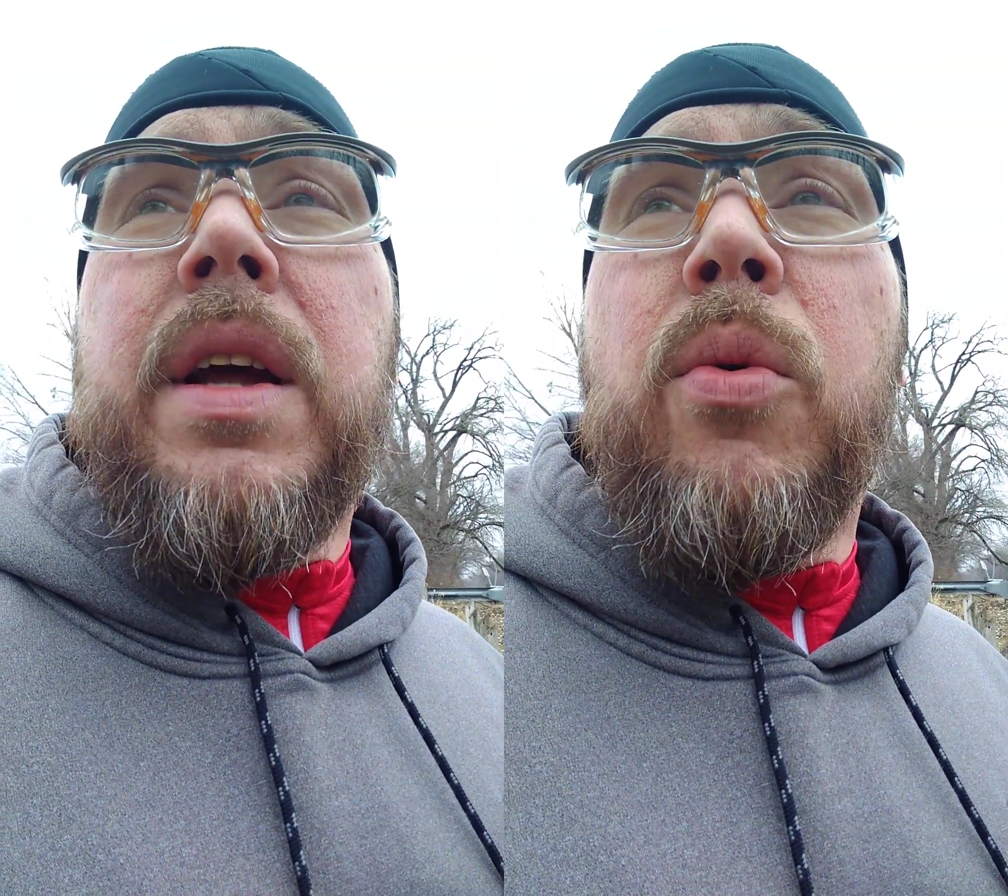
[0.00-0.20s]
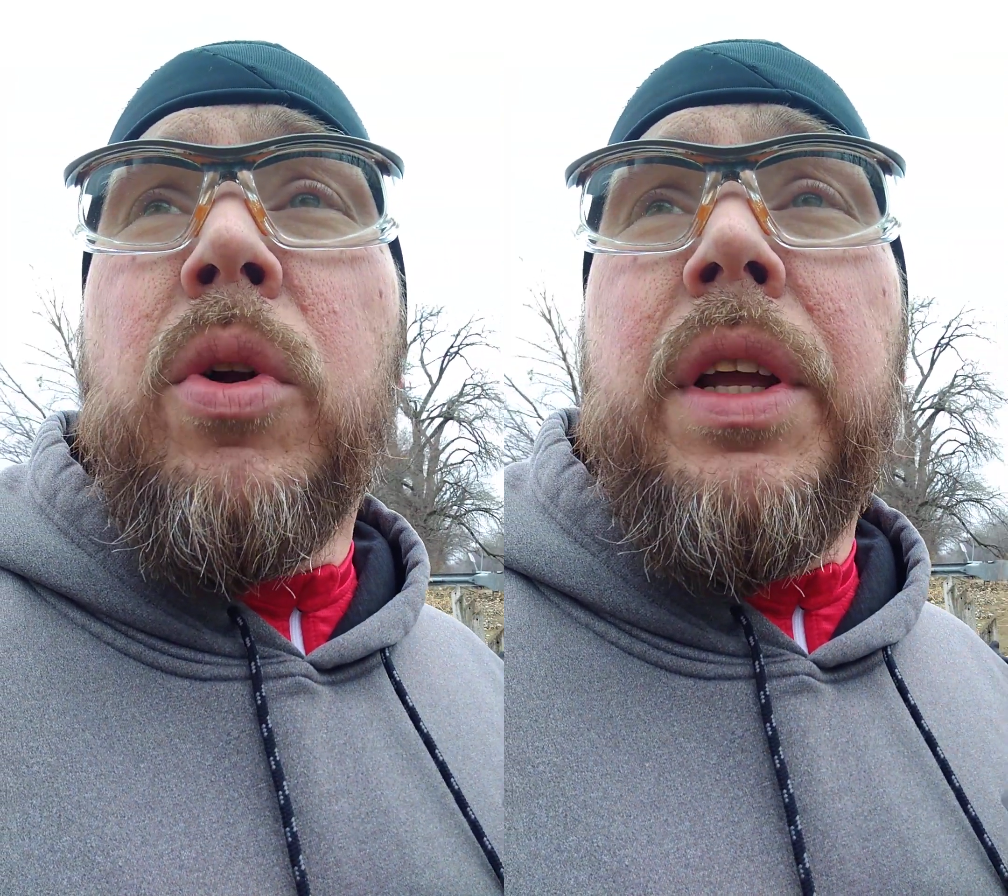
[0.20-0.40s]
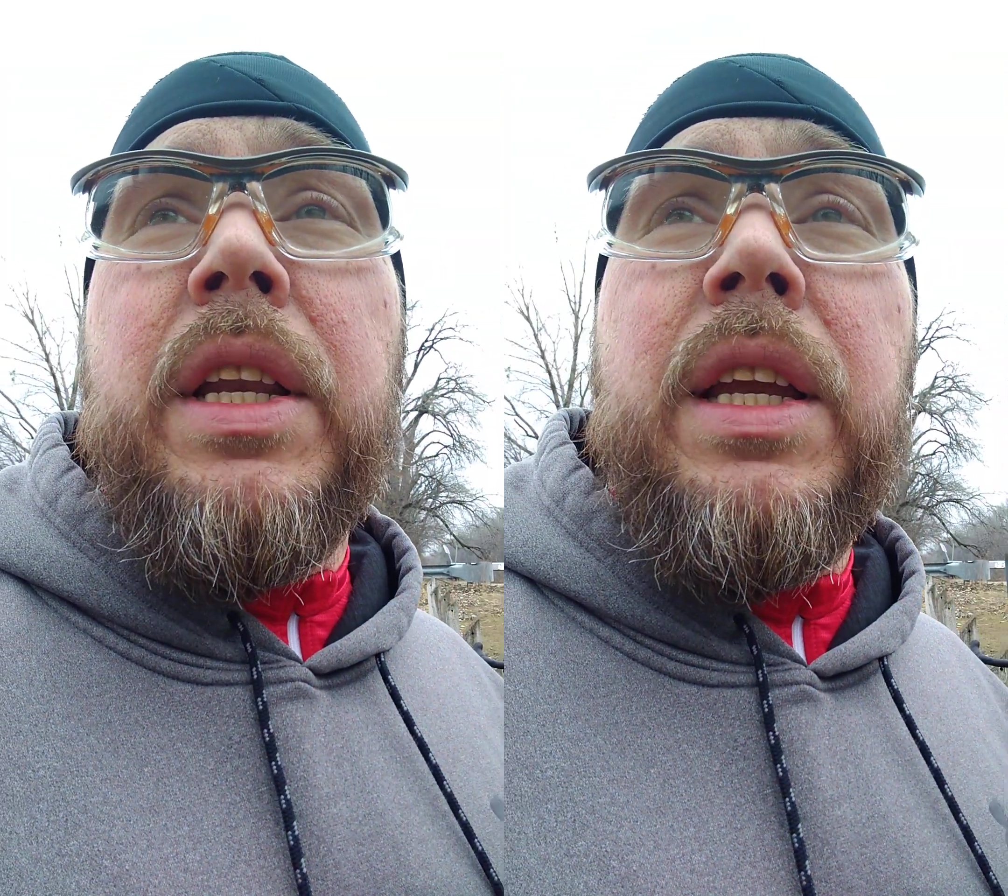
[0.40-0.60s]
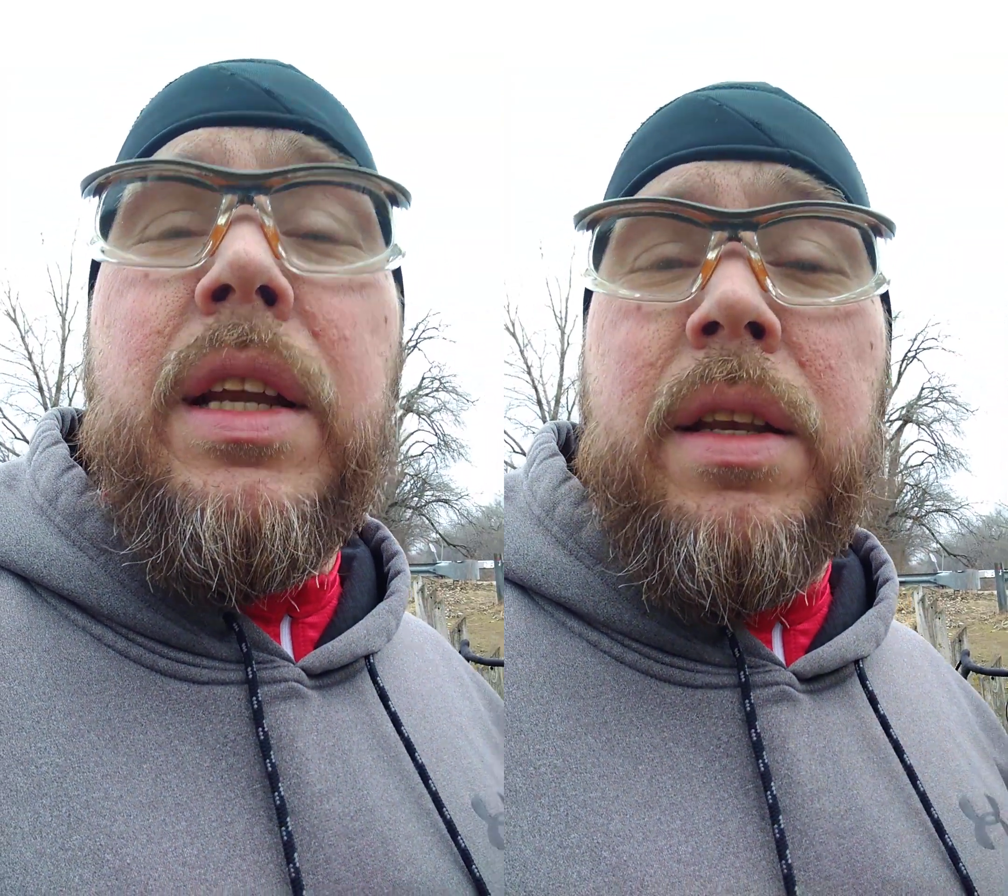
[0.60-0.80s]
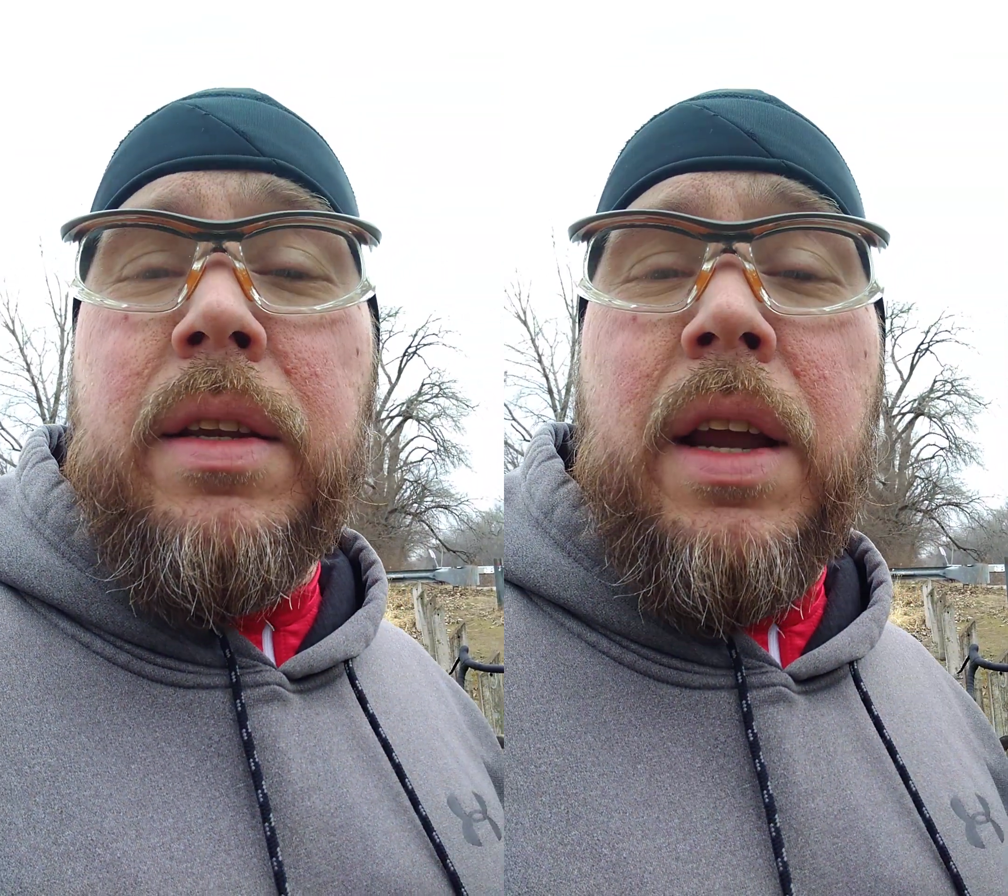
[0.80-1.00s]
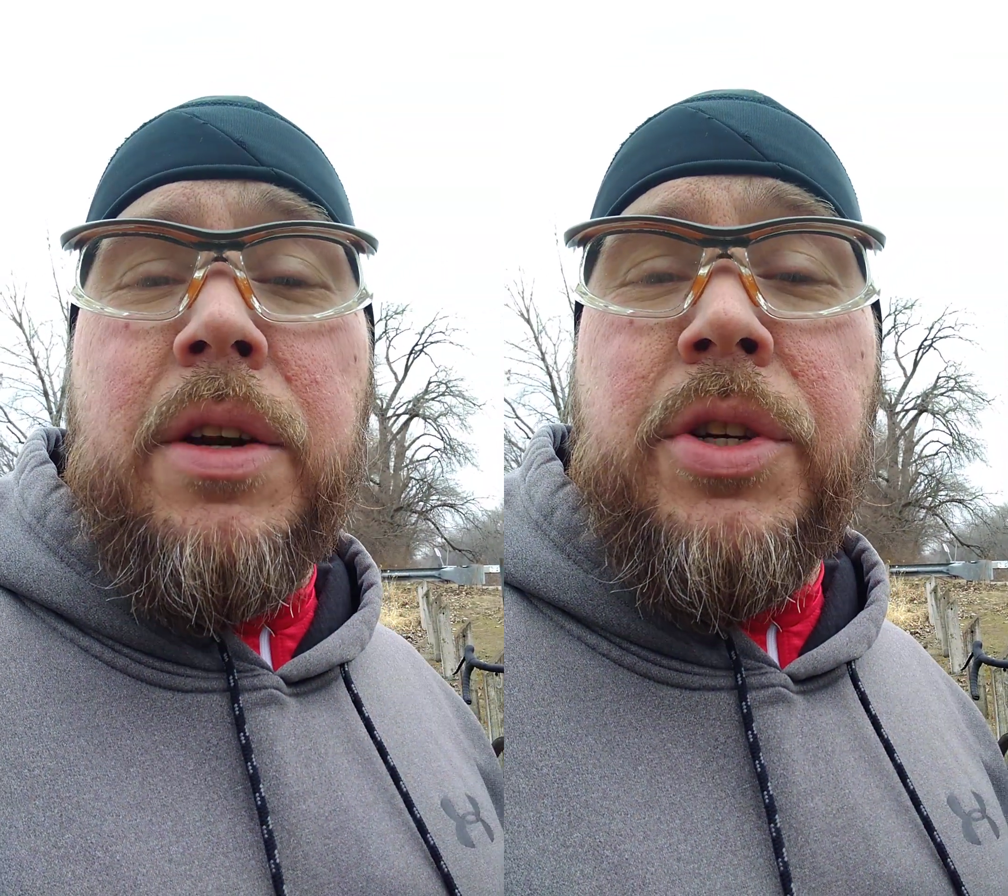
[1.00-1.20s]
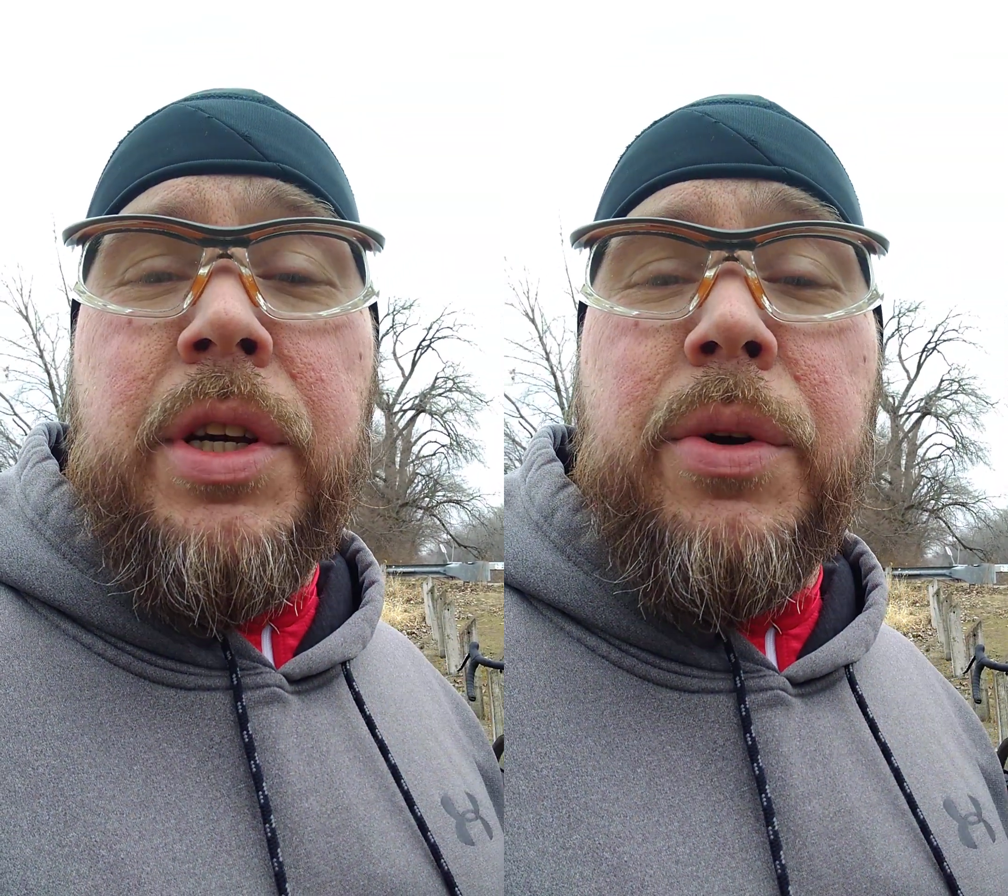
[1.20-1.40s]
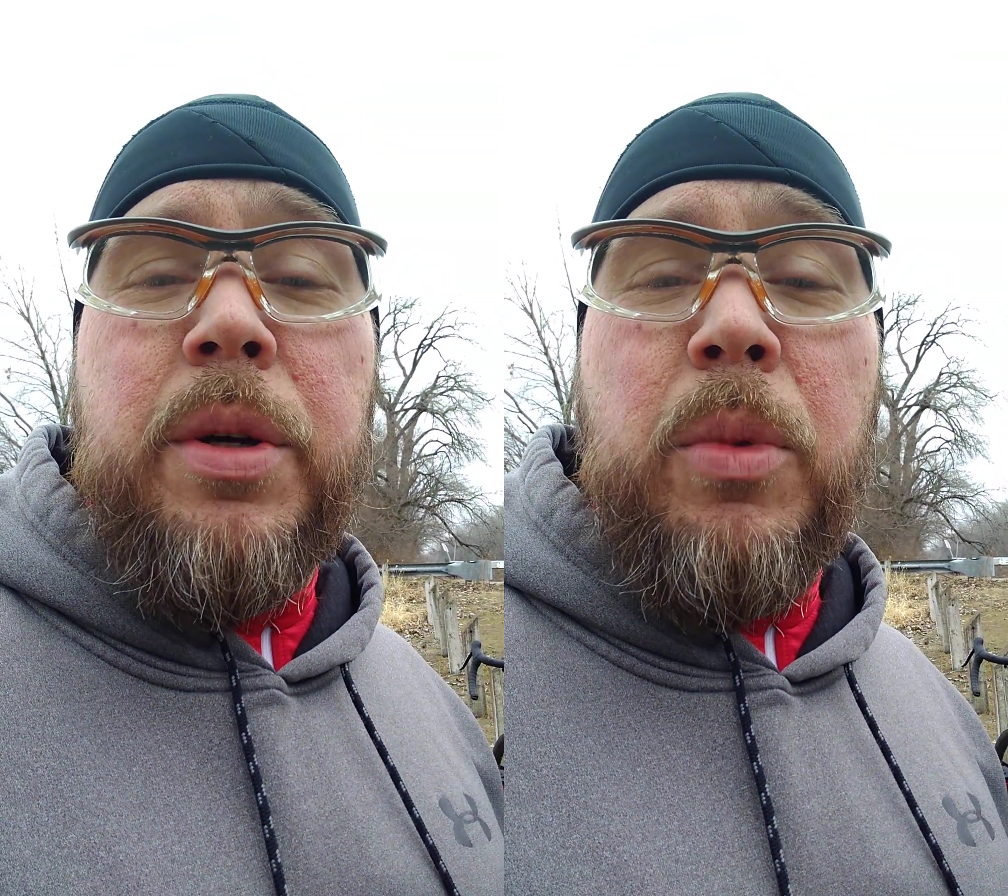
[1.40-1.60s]
a really neat
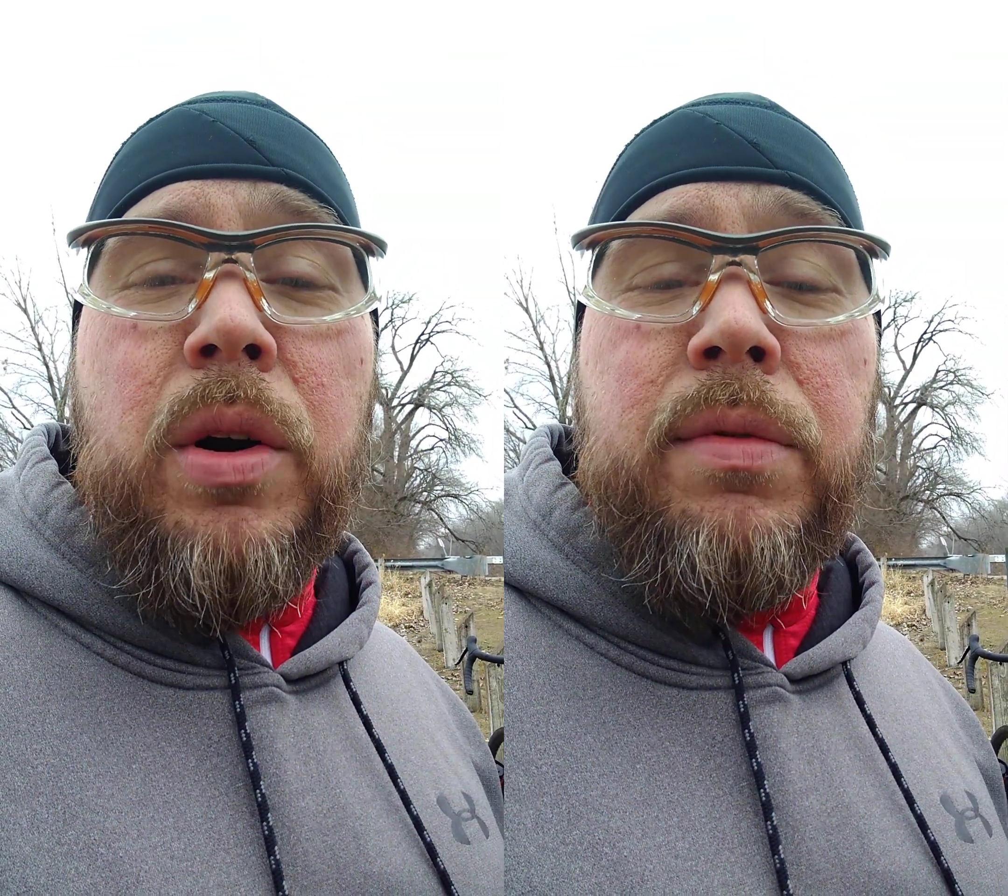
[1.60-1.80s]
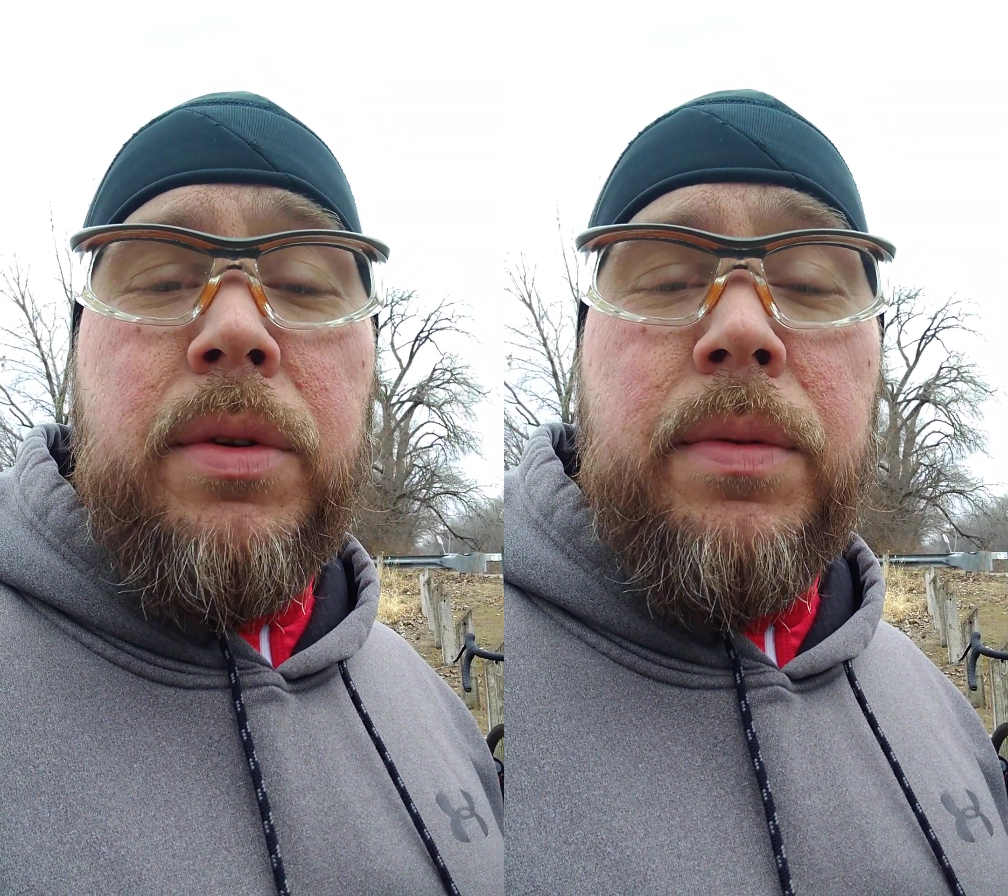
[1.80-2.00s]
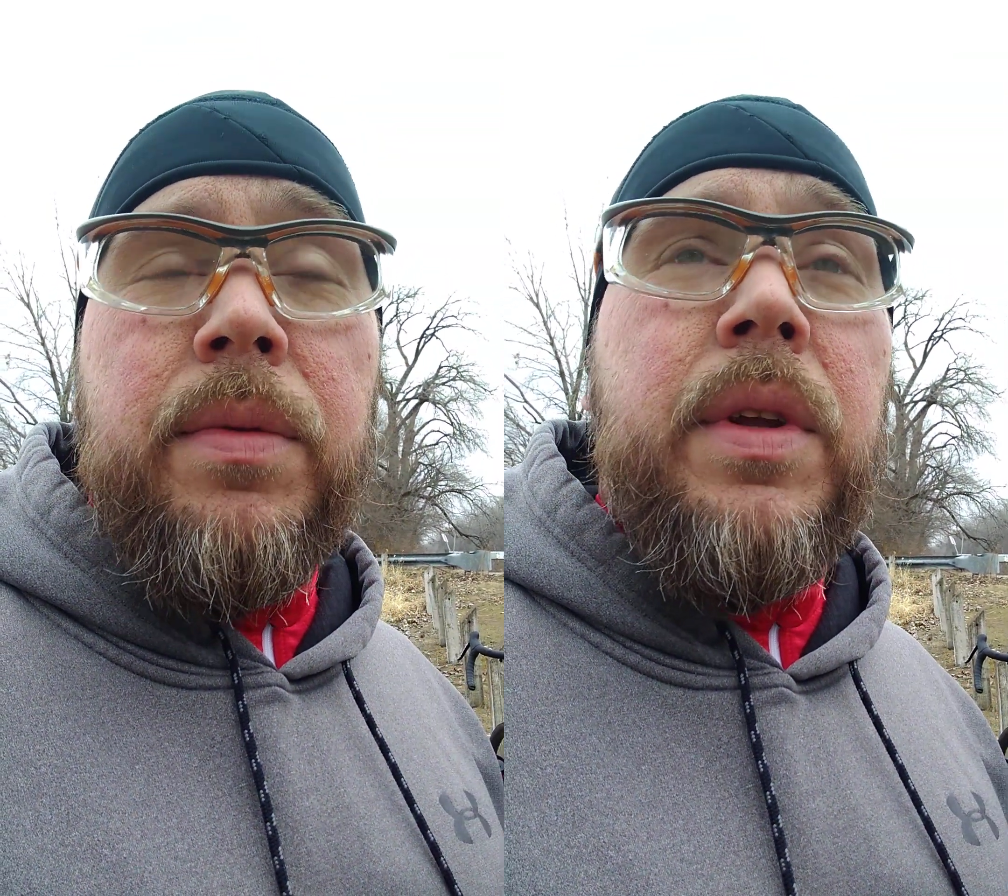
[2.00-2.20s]
engineering marvel.